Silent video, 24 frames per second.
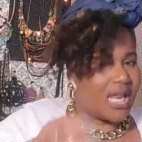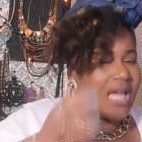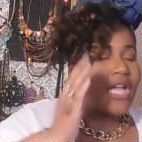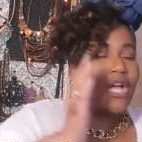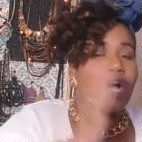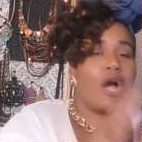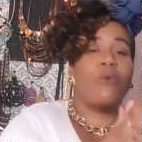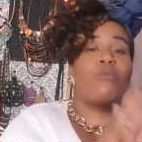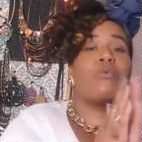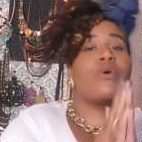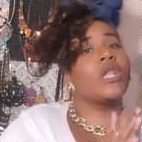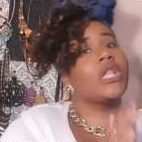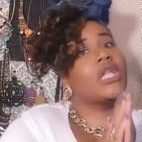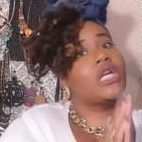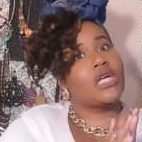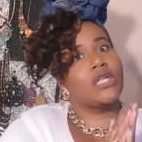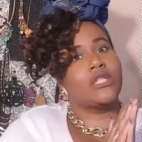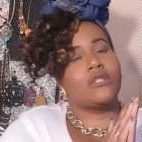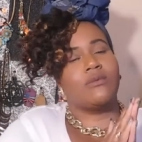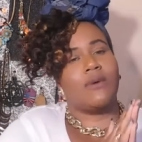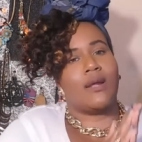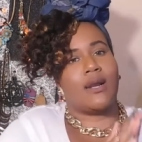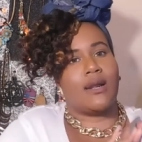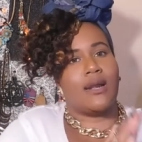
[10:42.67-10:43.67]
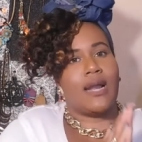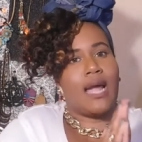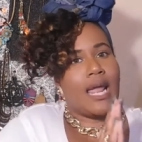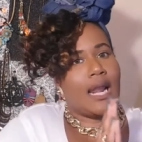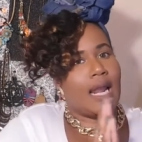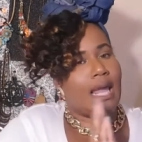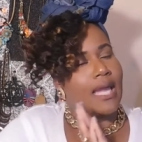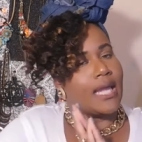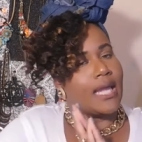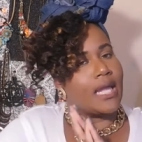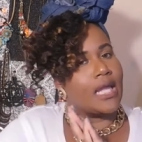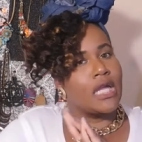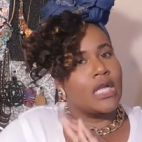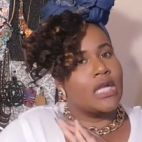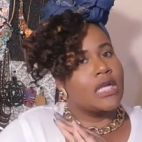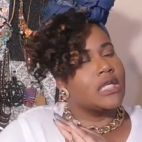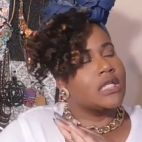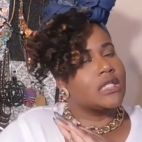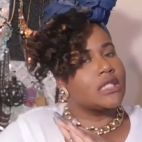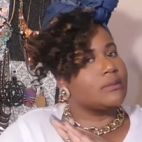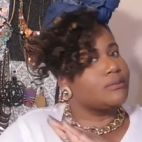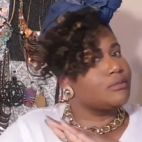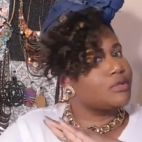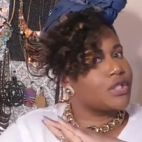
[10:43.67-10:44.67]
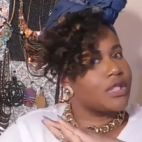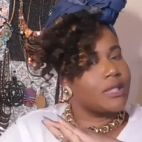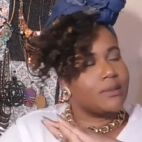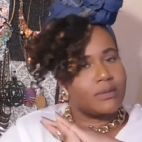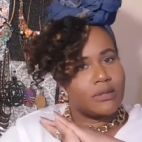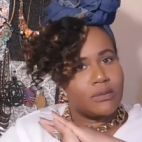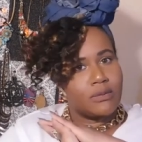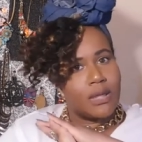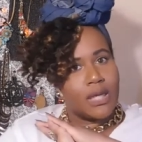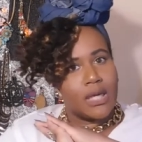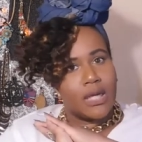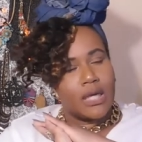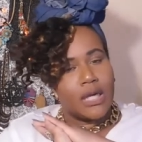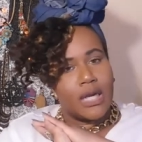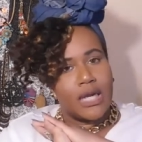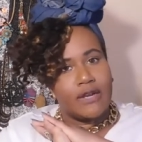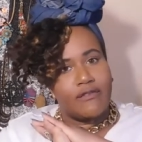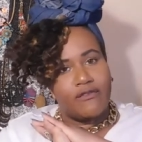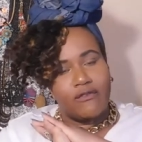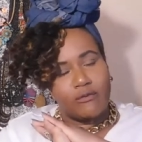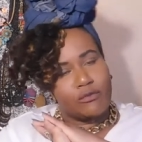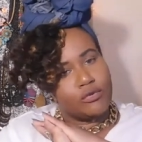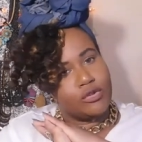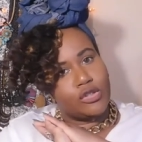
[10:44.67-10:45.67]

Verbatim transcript: like a really good sweater, not like some cheap sweater like from